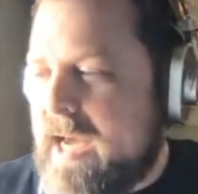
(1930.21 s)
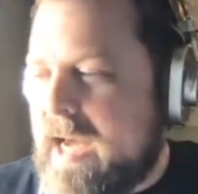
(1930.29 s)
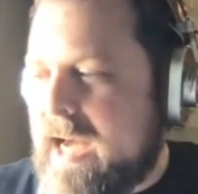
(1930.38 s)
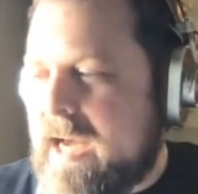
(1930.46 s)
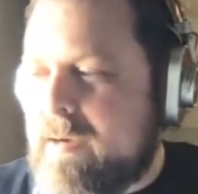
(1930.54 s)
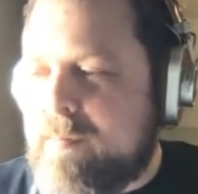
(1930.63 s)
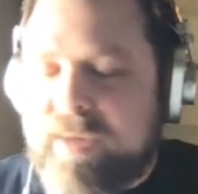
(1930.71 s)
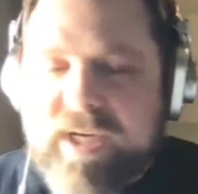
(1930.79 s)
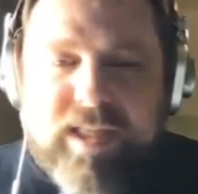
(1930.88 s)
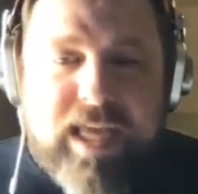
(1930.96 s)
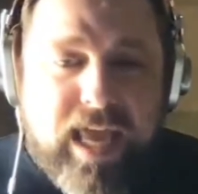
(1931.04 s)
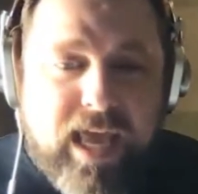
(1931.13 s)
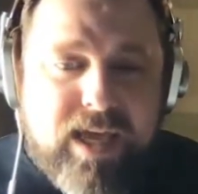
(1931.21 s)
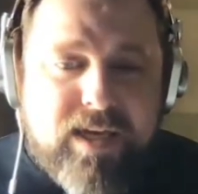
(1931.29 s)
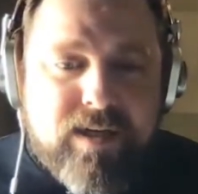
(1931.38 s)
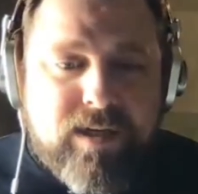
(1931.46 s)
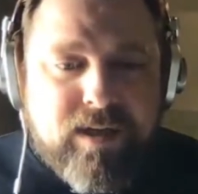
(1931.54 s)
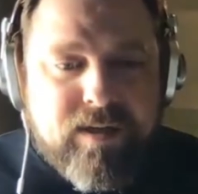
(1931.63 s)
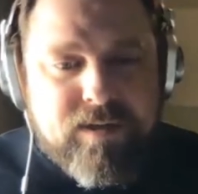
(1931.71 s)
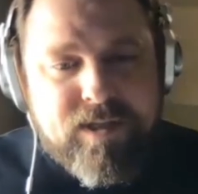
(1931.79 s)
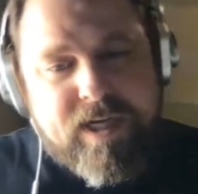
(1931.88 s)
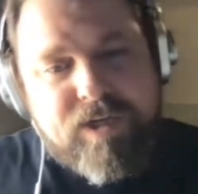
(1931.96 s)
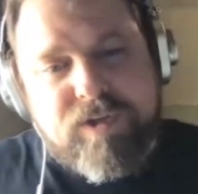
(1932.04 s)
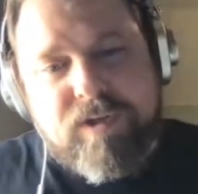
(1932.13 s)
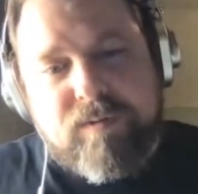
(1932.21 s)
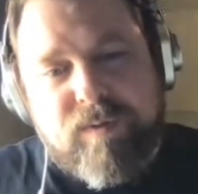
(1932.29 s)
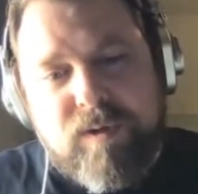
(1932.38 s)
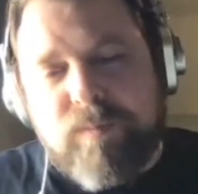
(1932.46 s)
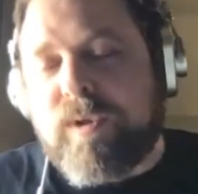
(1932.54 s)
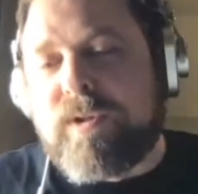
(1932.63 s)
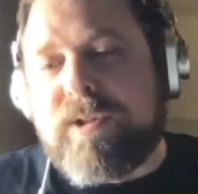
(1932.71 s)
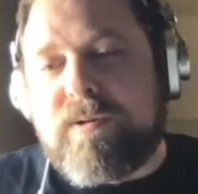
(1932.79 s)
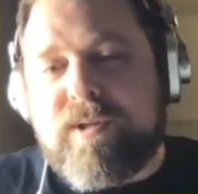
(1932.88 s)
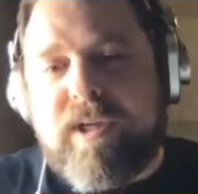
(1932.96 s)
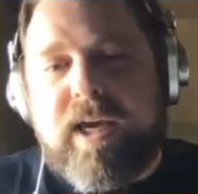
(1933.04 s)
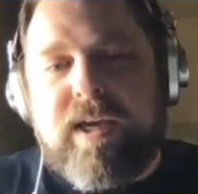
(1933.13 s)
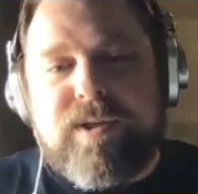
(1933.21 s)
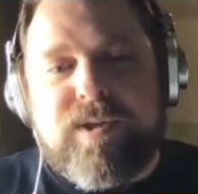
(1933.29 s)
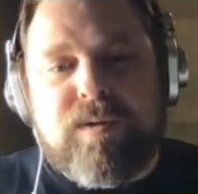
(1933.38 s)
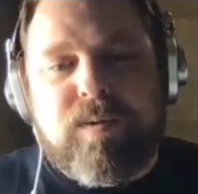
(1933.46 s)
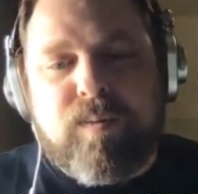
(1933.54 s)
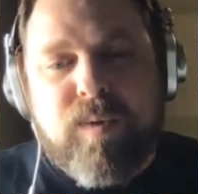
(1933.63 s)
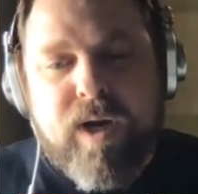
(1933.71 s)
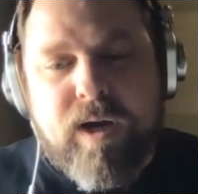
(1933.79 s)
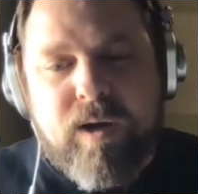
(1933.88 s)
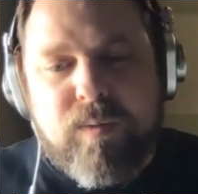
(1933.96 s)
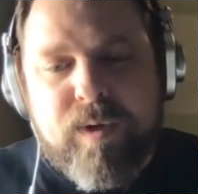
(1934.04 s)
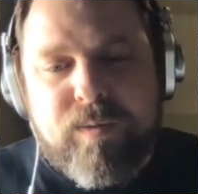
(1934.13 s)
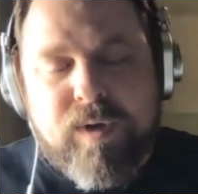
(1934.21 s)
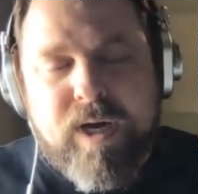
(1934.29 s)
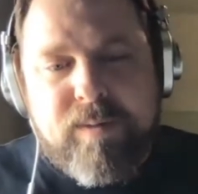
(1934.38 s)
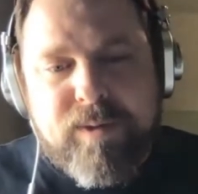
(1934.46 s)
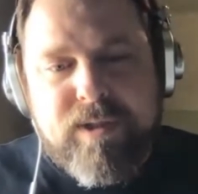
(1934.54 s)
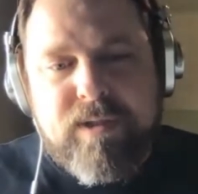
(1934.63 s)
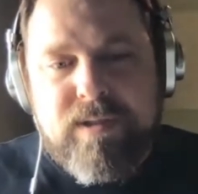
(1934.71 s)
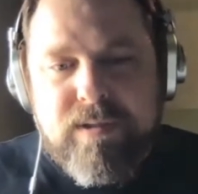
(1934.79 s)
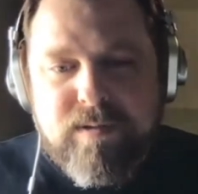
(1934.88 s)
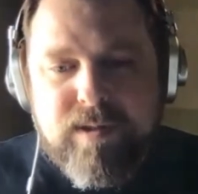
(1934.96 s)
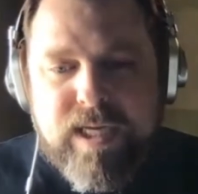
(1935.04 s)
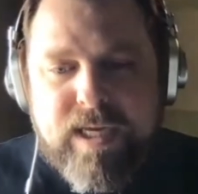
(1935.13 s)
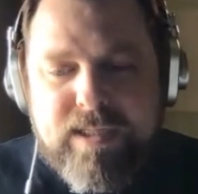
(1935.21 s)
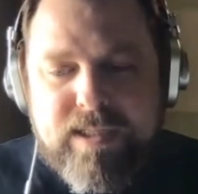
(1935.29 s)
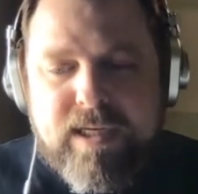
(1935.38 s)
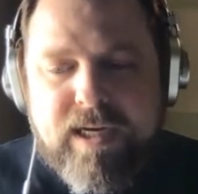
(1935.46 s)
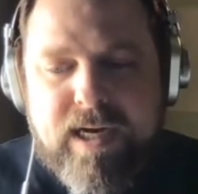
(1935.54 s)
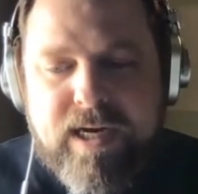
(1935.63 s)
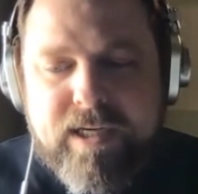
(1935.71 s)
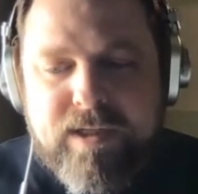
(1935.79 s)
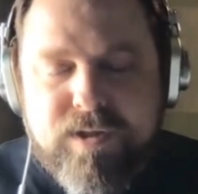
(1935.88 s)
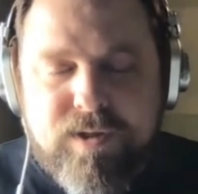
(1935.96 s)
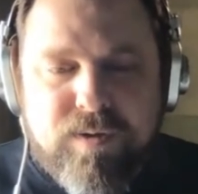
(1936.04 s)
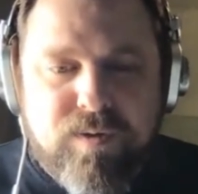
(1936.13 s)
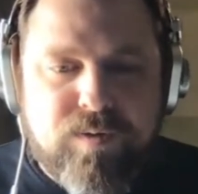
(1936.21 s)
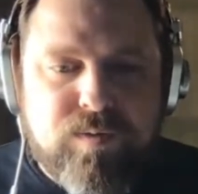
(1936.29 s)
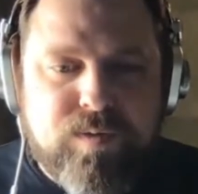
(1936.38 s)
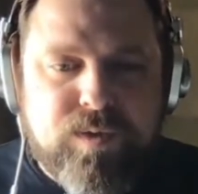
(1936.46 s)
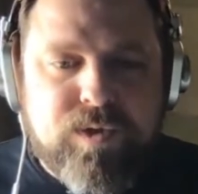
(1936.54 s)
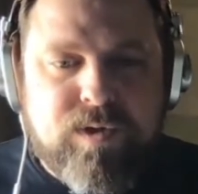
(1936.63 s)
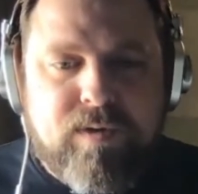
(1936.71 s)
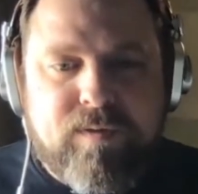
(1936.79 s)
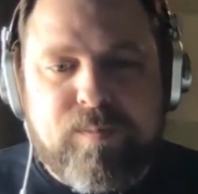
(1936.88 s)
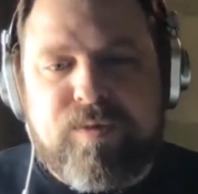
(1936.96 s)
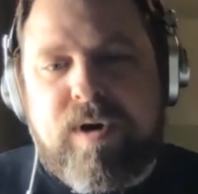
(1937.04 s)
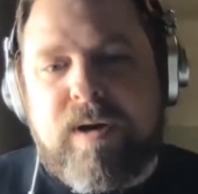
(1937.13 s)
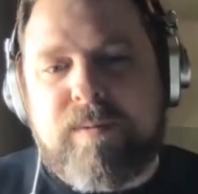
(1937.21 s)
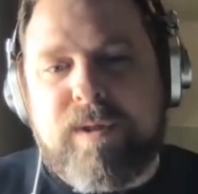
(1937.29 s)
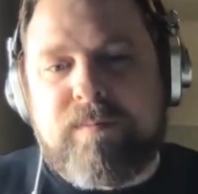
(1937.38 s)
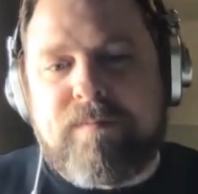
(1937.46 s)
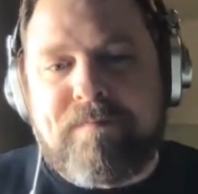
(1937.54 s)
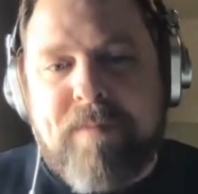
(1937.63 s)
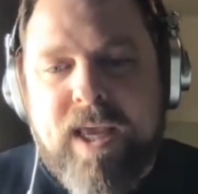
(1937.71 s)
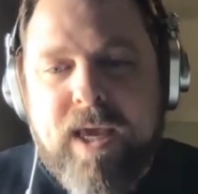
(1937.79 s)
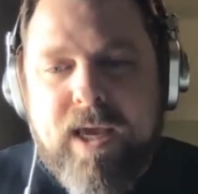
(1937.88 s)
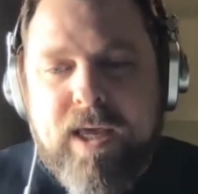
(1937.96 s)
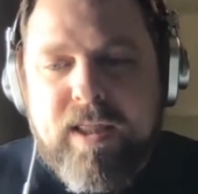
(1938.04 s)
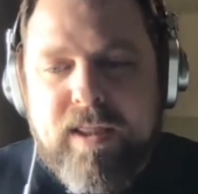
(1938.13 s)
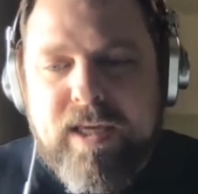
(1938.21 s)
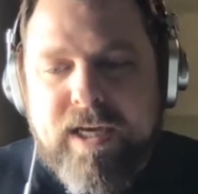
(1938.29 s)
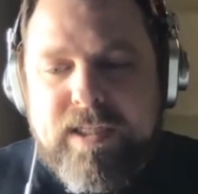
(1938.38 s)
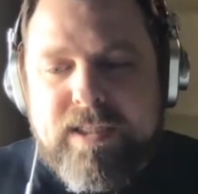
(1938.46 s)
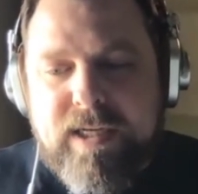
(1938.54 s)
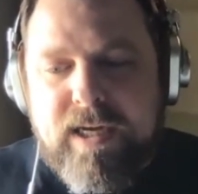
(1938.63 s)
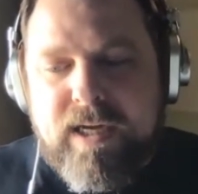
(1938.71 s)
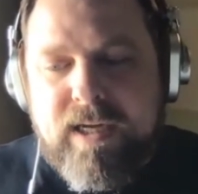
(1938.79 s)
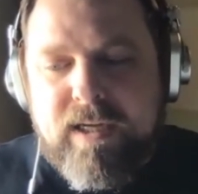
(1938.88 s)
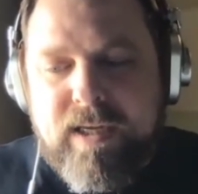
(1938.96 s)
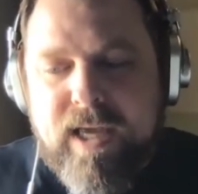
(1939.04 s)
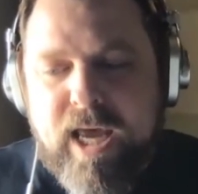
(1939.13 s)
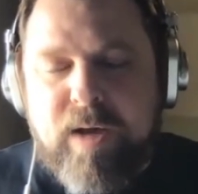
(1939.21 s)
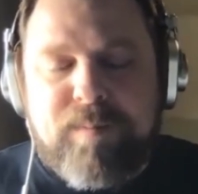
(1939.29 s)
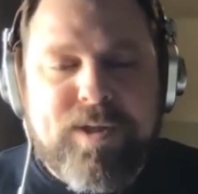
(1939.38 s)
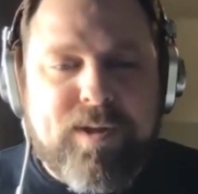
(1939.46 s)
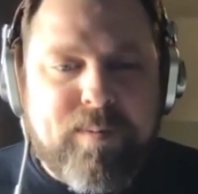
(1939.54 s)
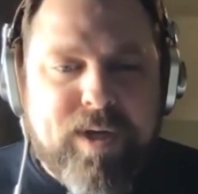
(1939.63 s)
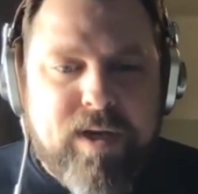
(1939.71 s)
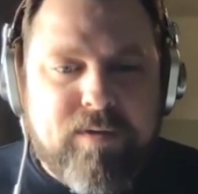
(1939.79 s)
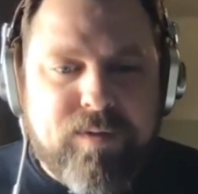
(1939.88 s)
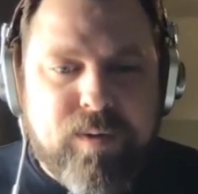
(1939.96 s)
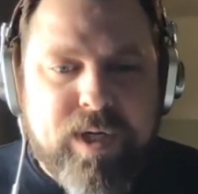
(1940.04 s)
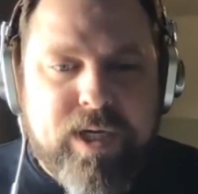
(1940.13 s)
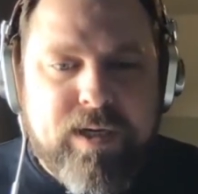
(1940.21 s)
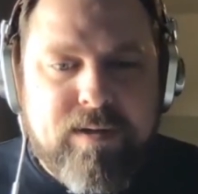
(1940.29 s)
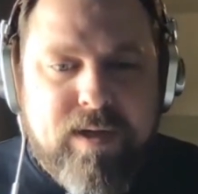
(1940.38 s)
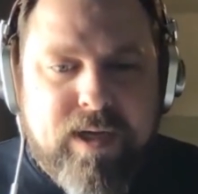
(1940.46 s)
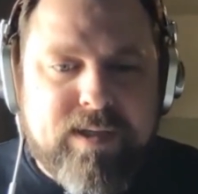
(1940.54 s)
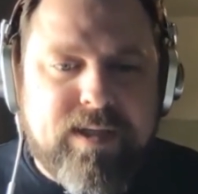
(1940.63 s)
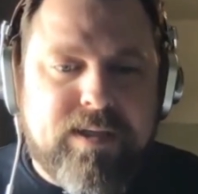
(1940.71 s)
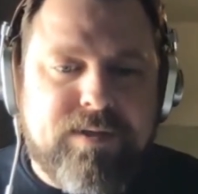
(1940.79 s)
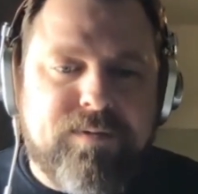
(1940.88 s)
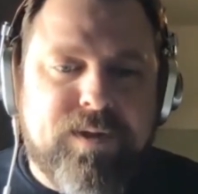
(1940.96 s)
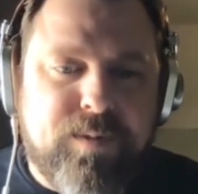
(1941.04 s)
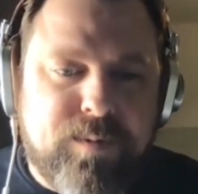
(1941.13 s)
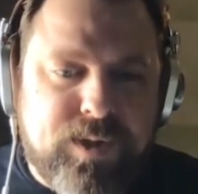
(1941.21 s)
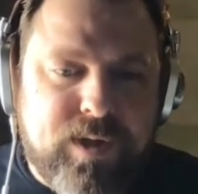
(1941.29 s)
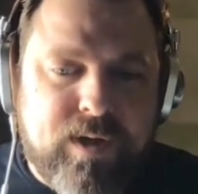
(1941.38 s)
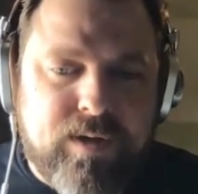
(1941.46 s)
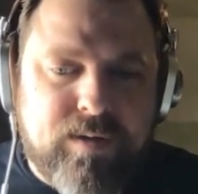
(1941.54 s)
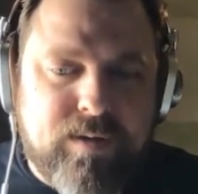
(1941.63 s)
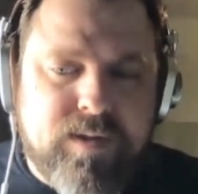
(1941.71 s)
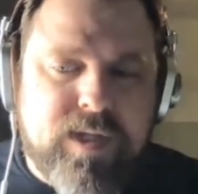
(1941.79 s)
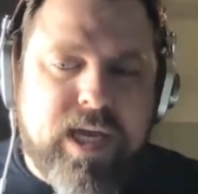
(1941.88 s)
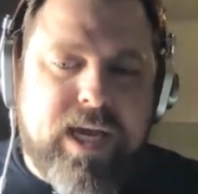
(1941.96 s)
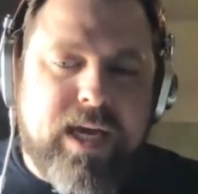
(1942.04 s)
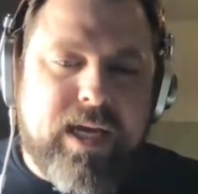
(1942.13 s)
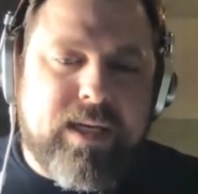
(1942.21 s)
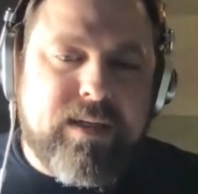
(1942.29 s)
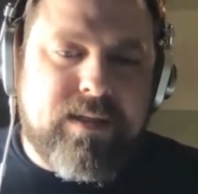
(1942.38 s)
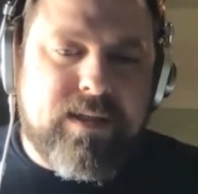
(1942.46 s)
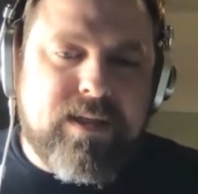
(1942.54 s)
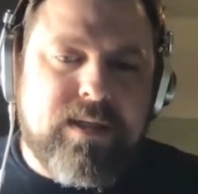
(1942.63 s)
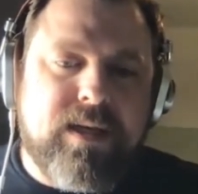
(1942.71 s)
Uh, but at the end, there's actually a real world use case where we were able to use S A I to solve a problem that uh, helped somebody avoid excessive tombstones and